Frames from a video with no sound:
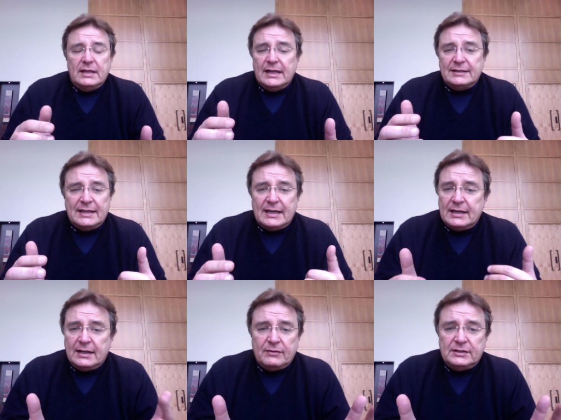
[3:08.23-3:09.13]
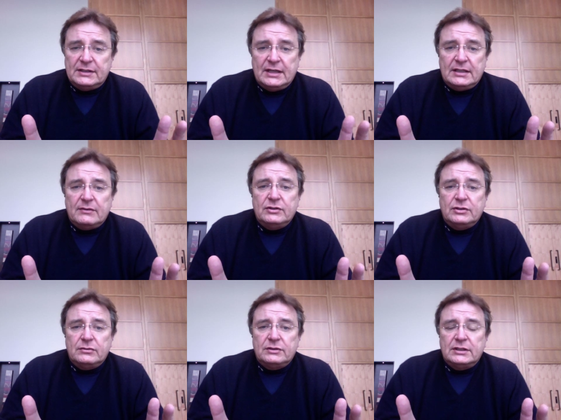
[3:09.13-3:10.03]
That's not in every state and every
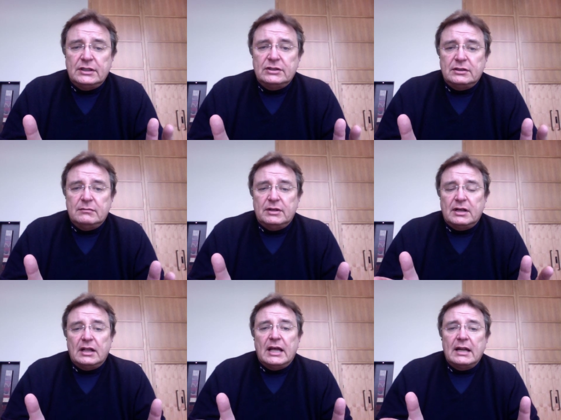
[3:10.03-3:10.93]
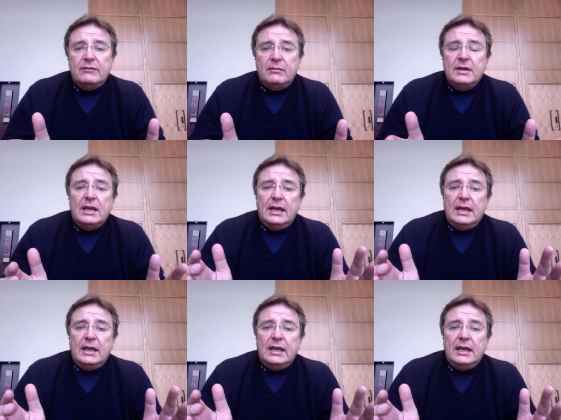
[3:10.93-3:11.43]
jurisdiction, but in a lot of them,